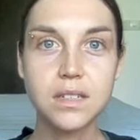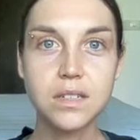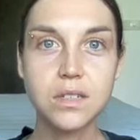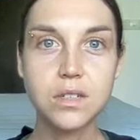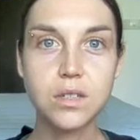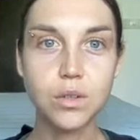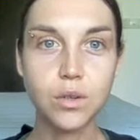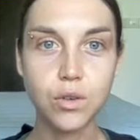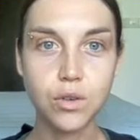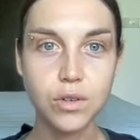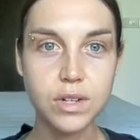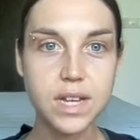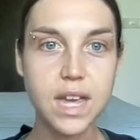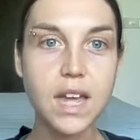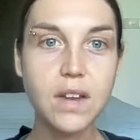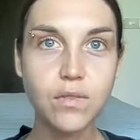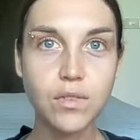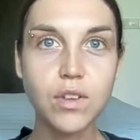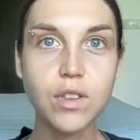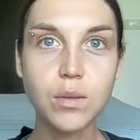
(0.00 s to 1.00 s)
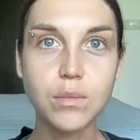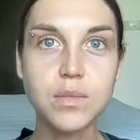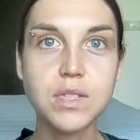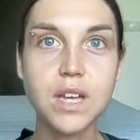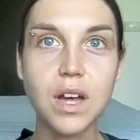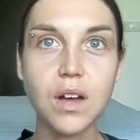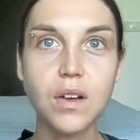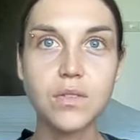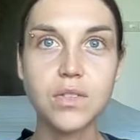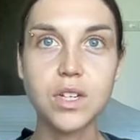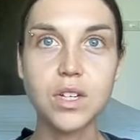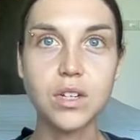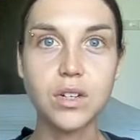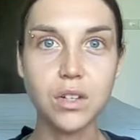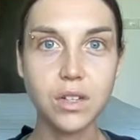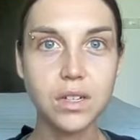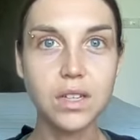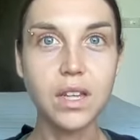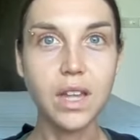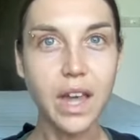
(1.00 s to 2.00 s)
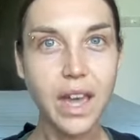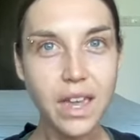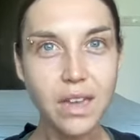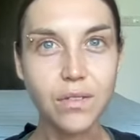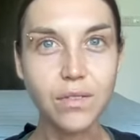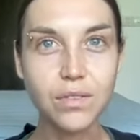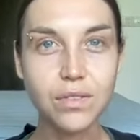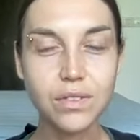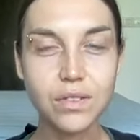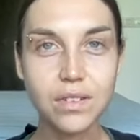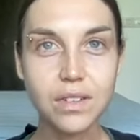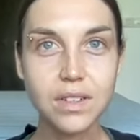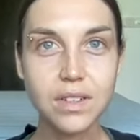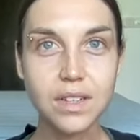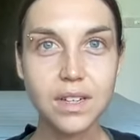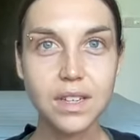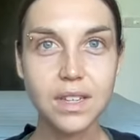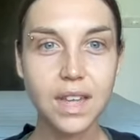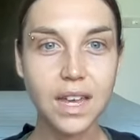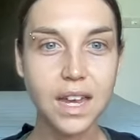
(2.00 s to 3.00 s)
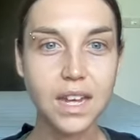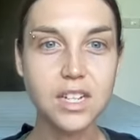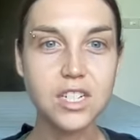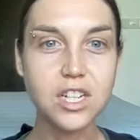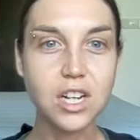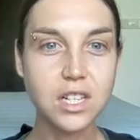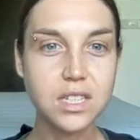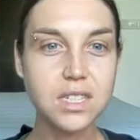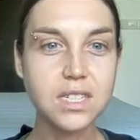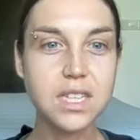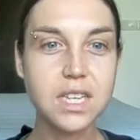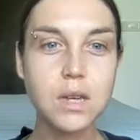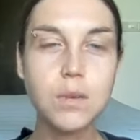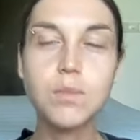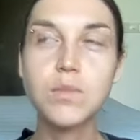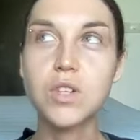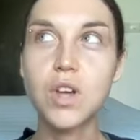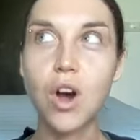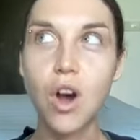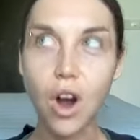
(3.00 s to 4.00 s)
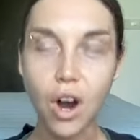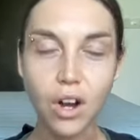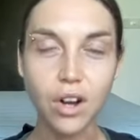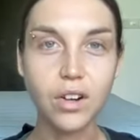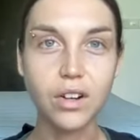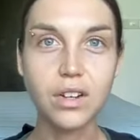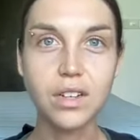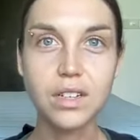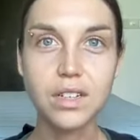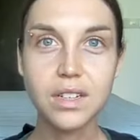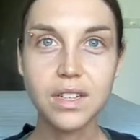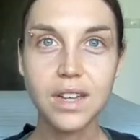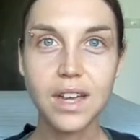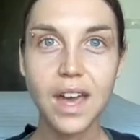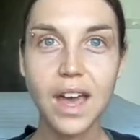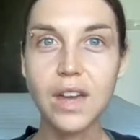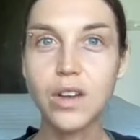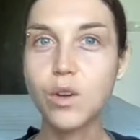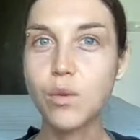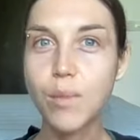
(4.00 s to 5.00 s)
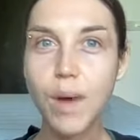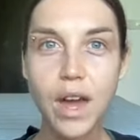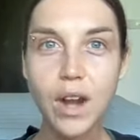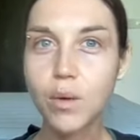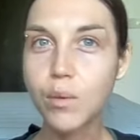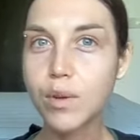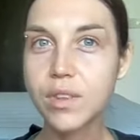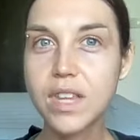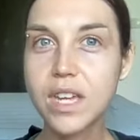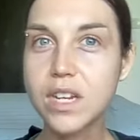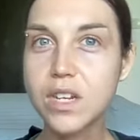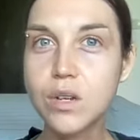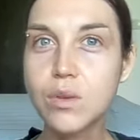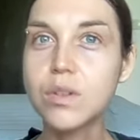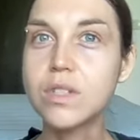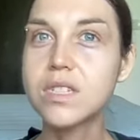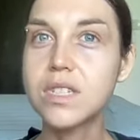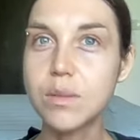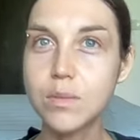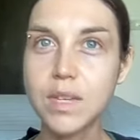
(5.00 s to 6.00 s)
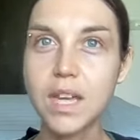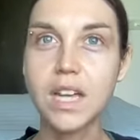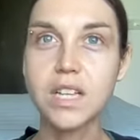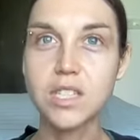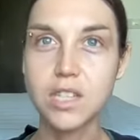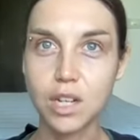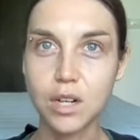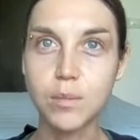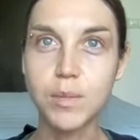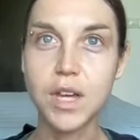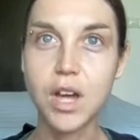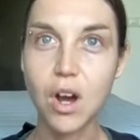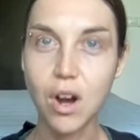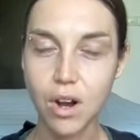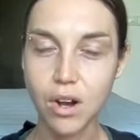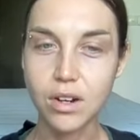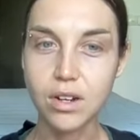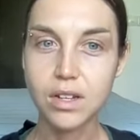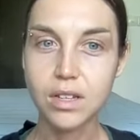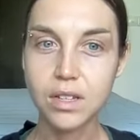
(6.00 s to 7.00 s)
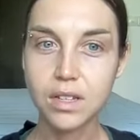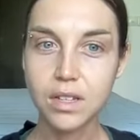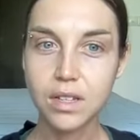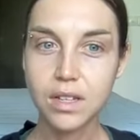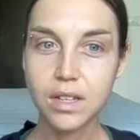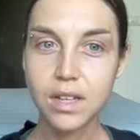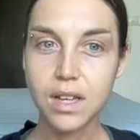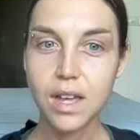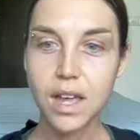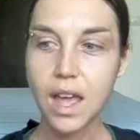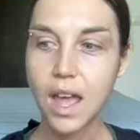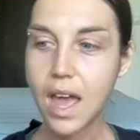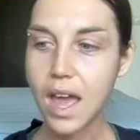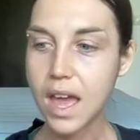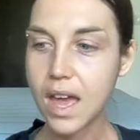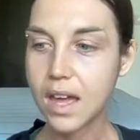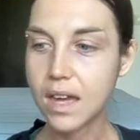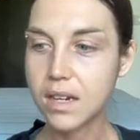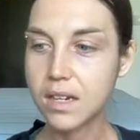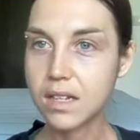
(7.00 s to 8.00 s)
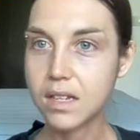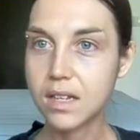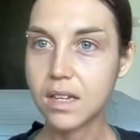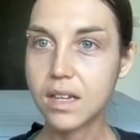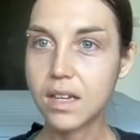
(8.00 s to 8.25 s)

to create for themselves a good life. Like it just seems hard. And no matter what they do, it seems like it's going to be hard. And